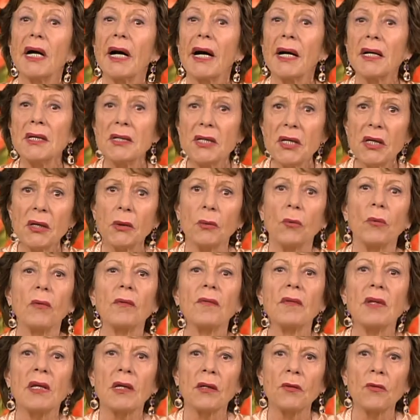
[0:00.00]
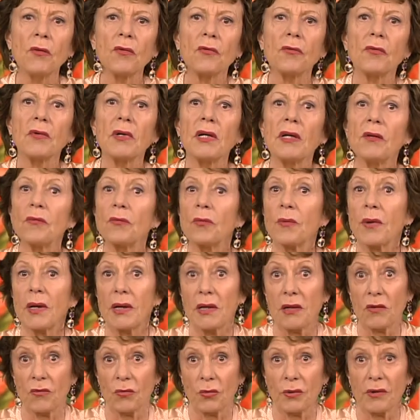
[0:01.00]
I know the industry is
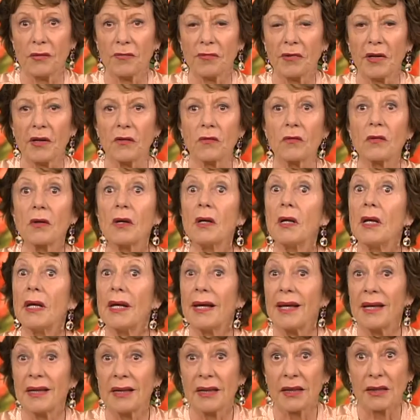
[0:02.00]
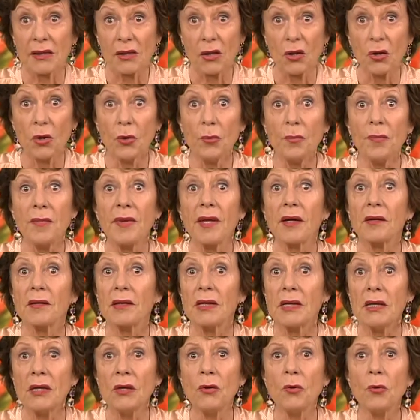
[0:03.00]
ready to invest, and I hope that
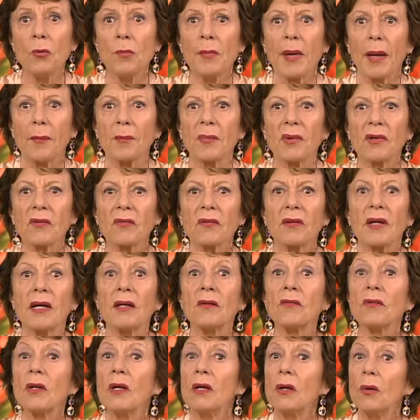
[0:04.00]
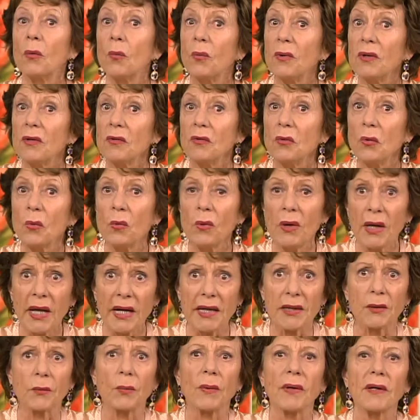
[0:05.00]
the EU member states will do
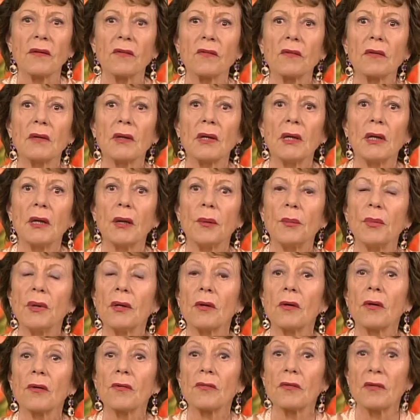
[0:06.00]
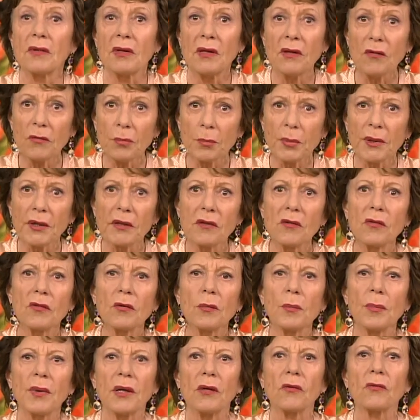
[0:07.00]
likewise, because this
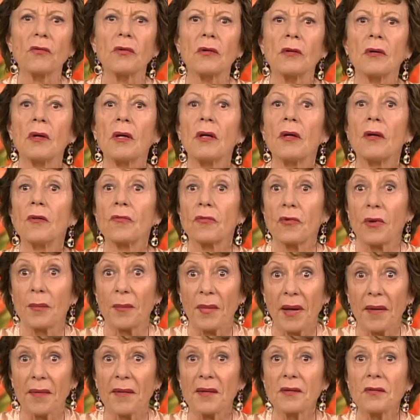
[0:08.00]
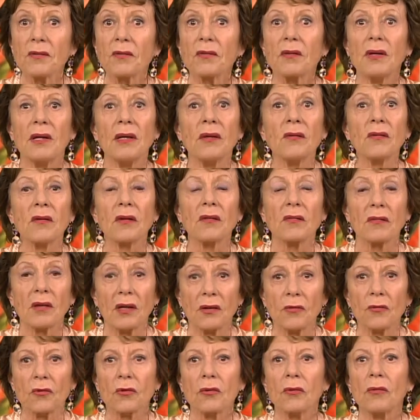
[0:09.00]
participation from others is
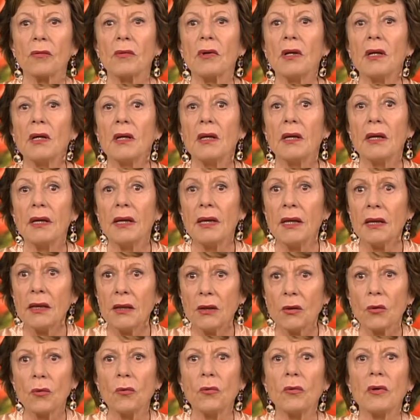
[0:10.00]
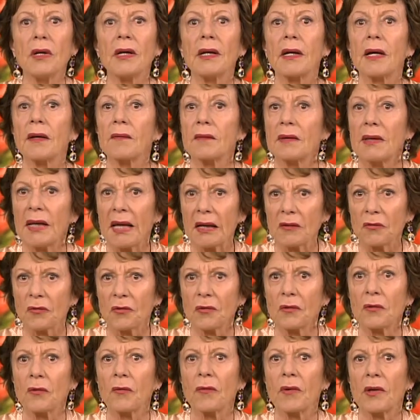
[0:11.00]
essential, including at
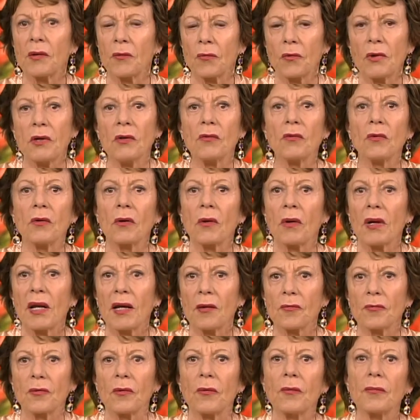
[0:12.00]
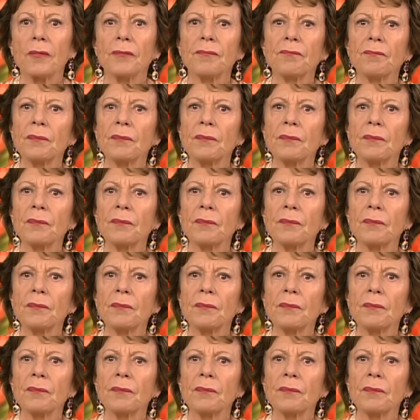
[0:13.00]
national and regional level.